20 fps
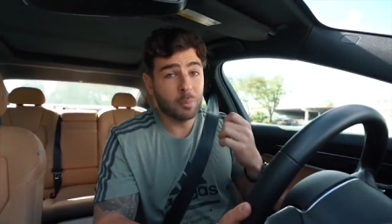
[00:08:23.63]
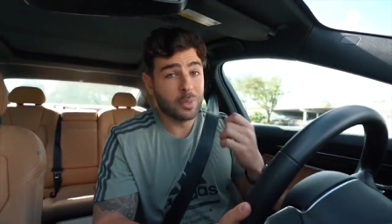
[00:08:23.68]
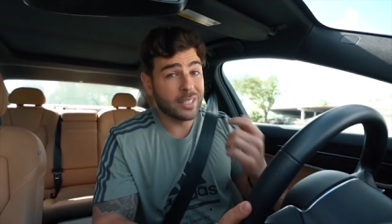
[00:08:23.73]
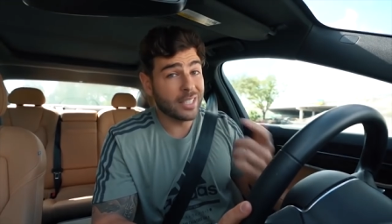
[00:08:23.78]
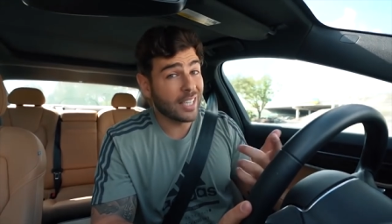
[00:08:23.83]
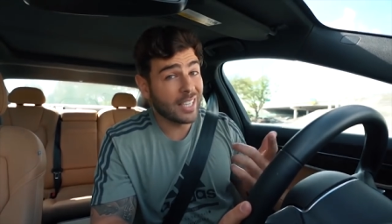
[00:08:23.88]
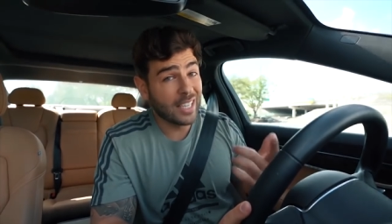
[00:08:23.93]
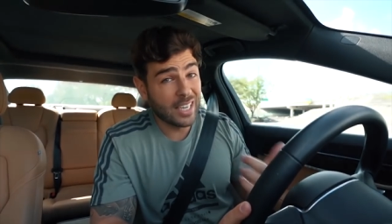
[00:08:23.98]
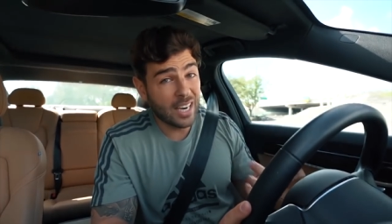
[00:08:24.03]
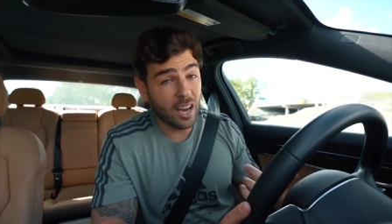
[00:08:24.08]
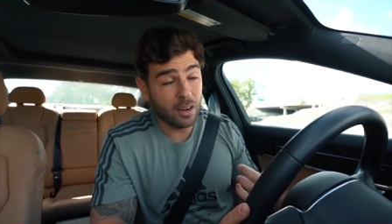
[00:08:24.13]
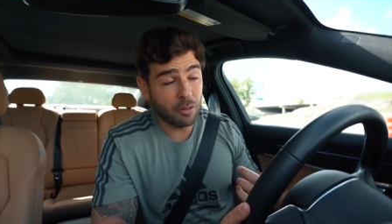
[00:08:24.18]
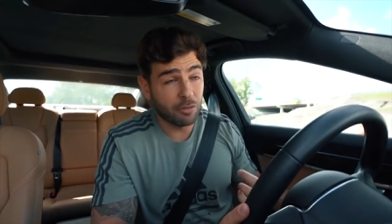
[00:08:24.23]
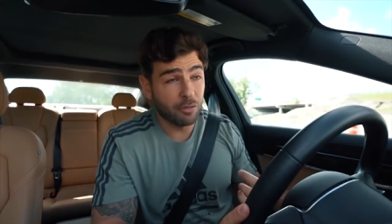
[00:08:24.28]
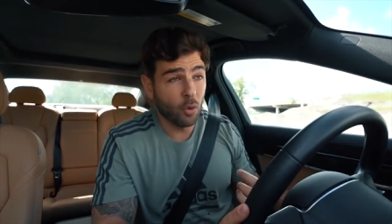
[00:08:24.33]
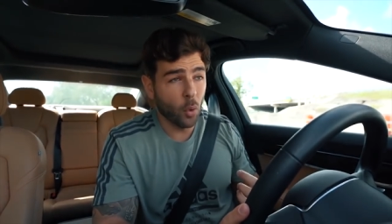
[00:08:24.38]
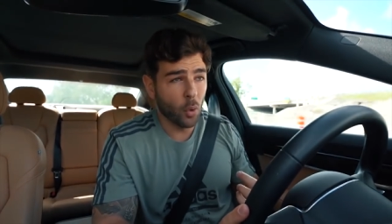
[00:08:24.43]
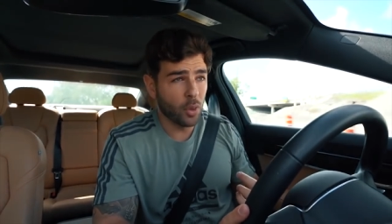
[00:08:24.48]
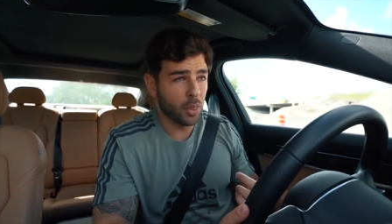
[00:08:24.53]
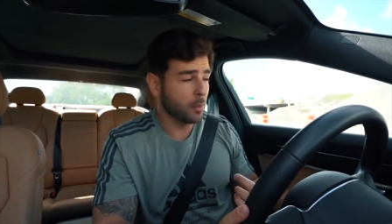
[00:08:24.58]
but they cannot
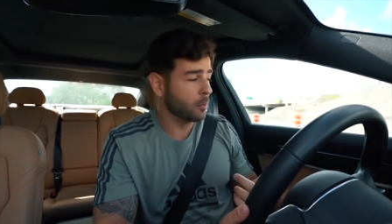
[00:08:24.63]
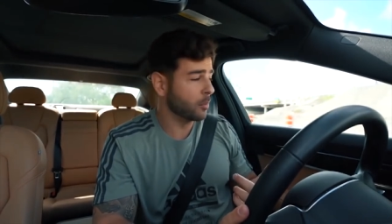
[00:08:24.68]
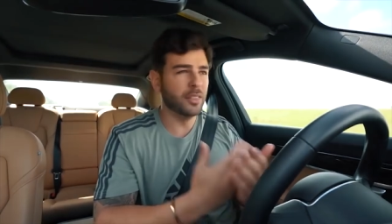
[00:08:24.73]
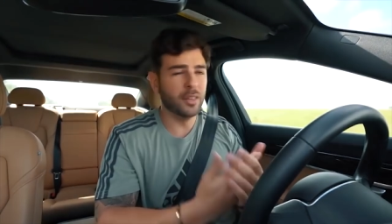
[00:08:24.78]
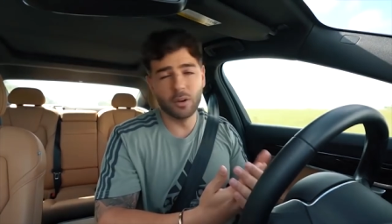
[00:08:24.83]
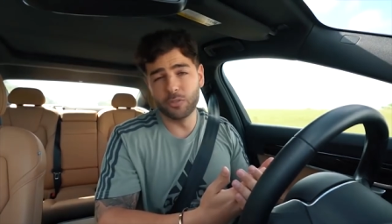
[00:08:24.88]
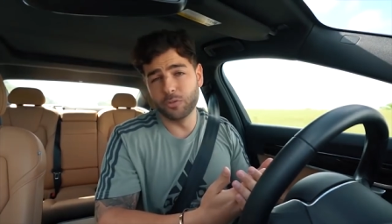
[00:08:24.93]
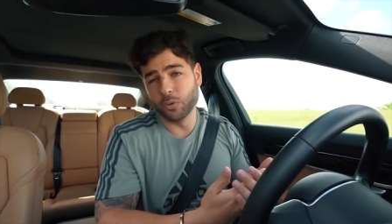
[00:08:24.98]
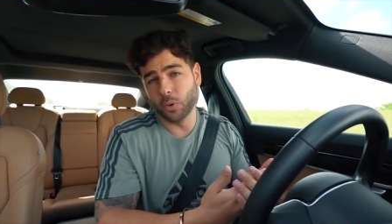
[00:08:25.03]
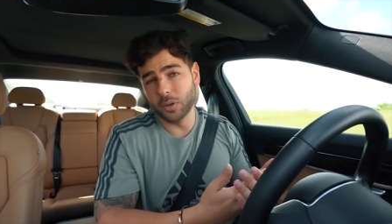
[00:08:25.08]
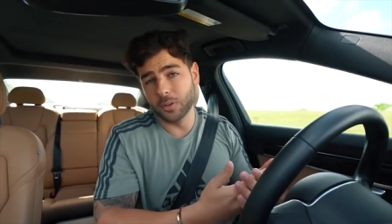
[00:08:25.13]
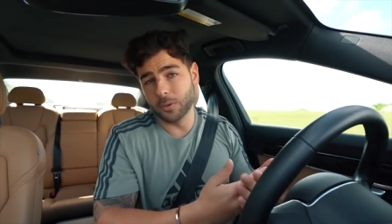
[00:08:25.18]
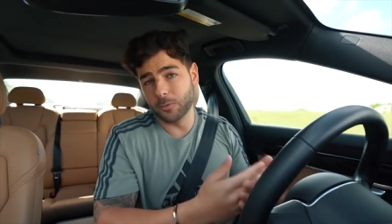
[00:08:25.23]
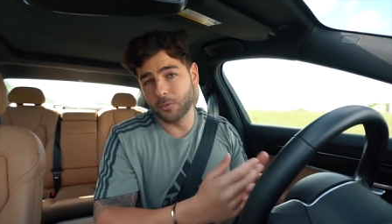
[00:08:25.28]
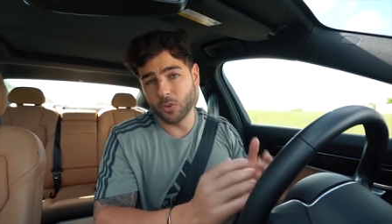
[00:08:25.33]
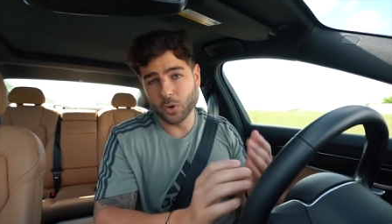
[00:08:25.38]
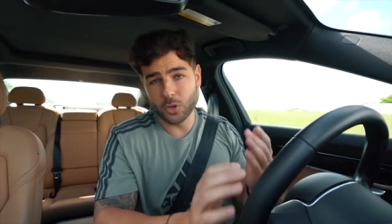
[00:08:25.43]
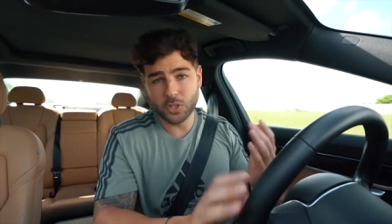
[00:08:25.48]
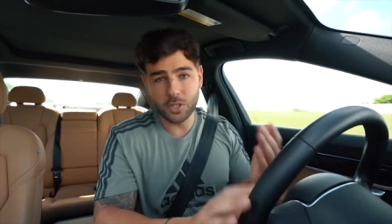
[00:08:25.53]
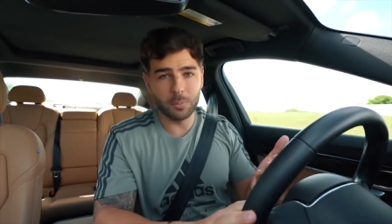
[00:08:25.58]
afford them. Therefore, they're
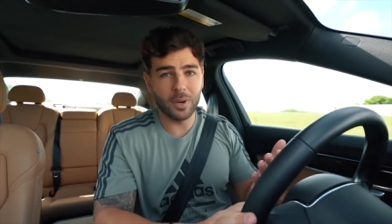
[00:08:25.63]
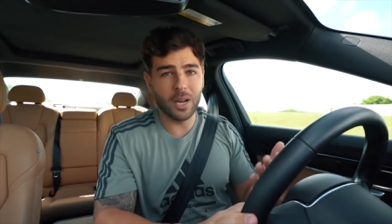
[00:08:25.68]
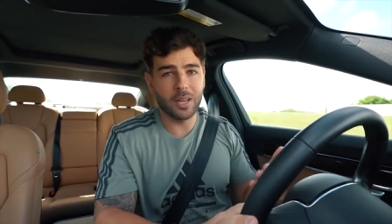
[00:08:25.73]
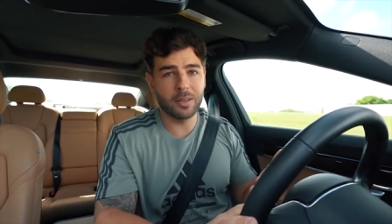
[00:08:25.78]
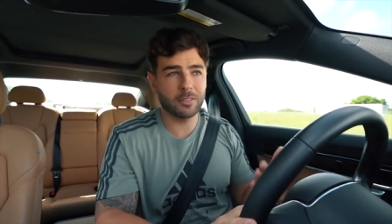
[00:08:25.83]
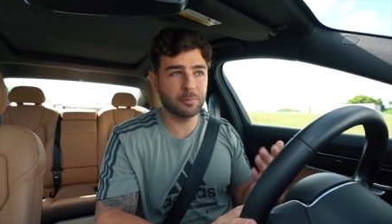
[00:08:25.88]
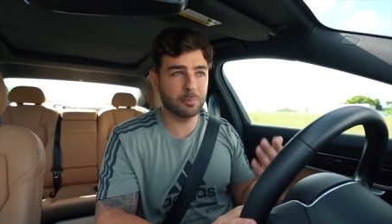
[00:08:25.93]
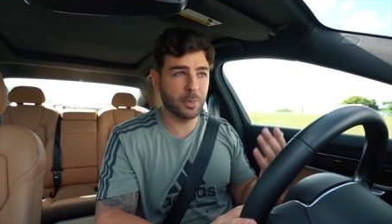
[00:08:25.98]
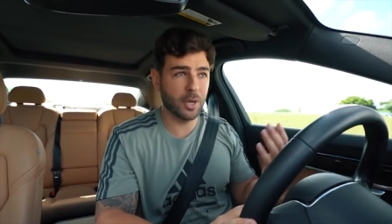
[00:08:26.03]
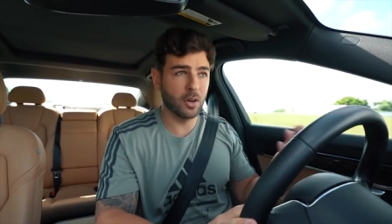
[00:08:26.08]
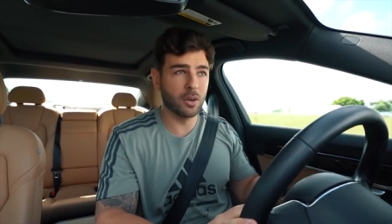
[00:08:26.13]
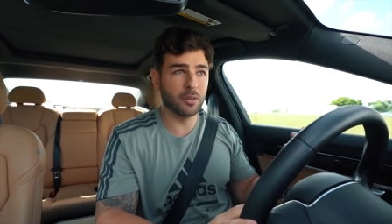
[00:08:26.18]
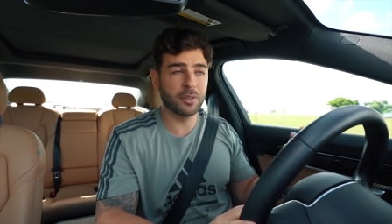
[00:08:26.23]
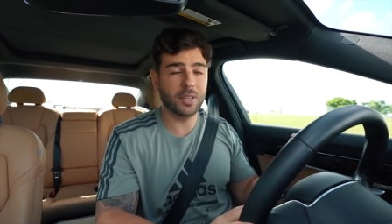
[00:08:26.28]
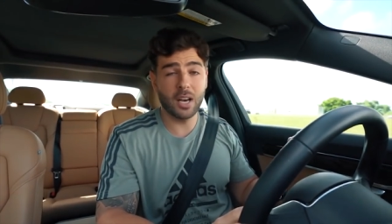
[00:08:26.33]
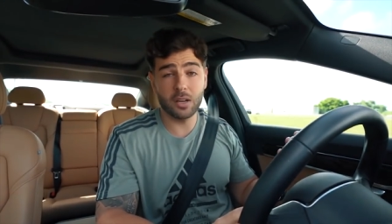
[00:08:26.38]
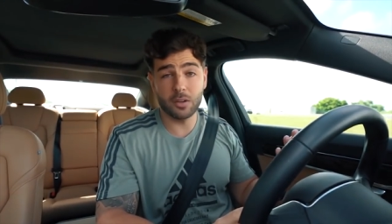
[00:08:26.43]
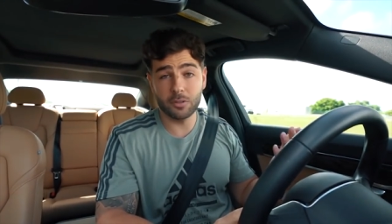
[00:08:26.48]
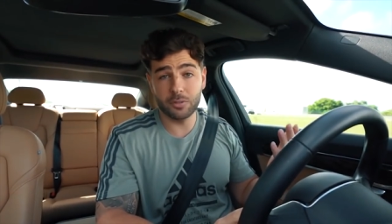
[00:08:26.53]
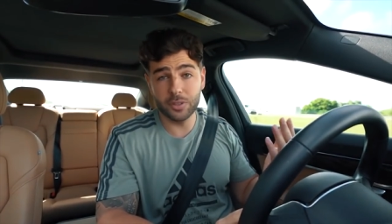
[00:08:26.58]
forced to buy a pair of
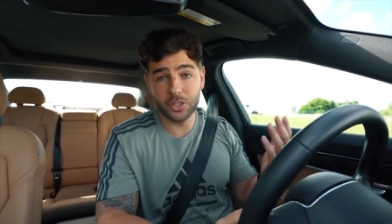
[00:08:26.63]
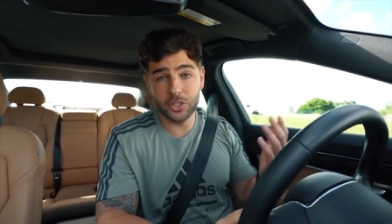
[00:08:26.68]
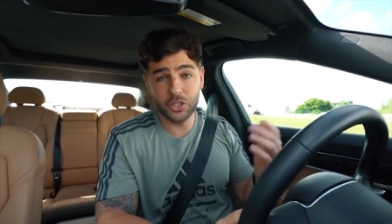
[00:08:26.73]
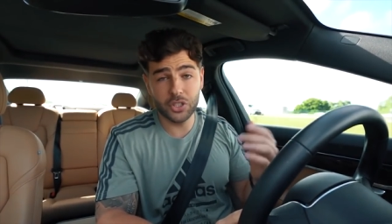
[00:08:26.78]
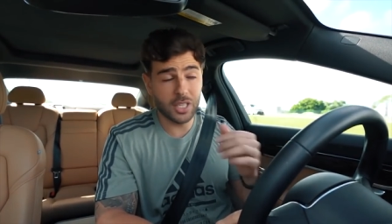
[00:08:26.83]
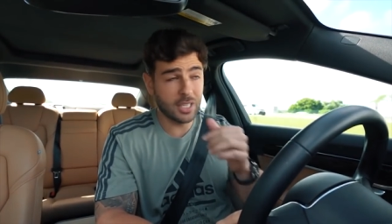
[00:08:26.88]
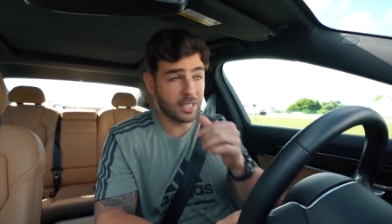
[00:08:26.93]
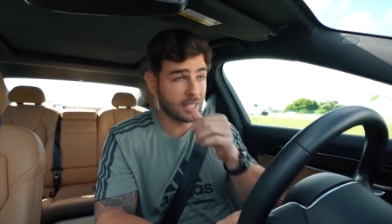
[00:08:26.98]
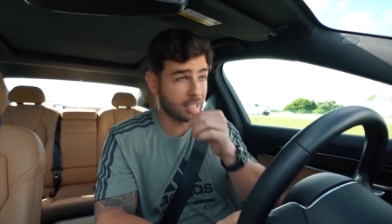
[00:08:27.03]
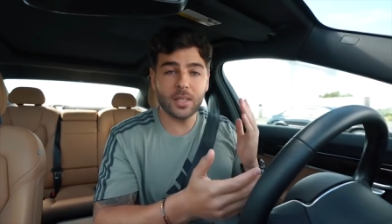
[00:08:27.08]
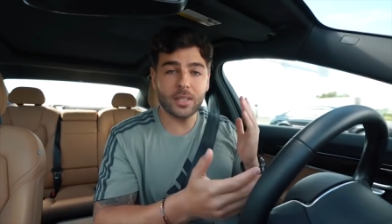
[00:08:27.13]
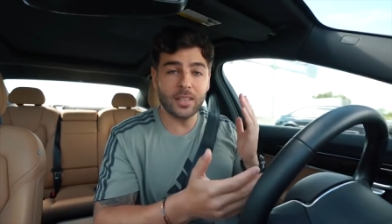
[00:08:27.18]
counterfeit jeans.